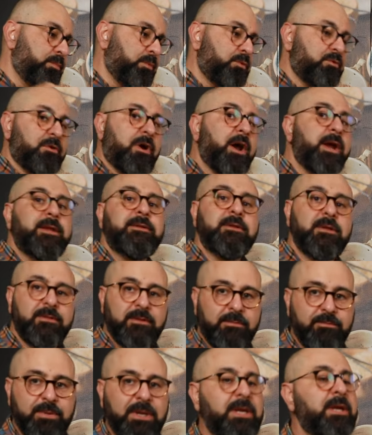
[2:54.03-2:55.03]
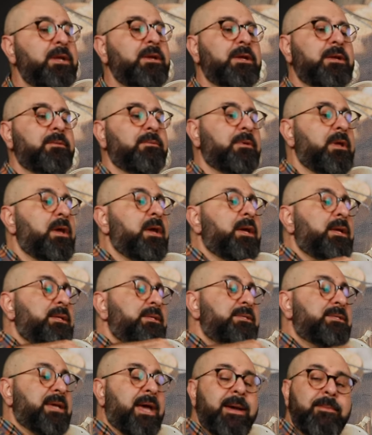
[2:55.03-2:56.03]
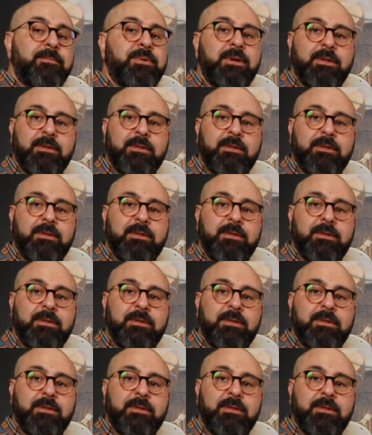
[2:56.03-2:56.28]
grind the bean and temp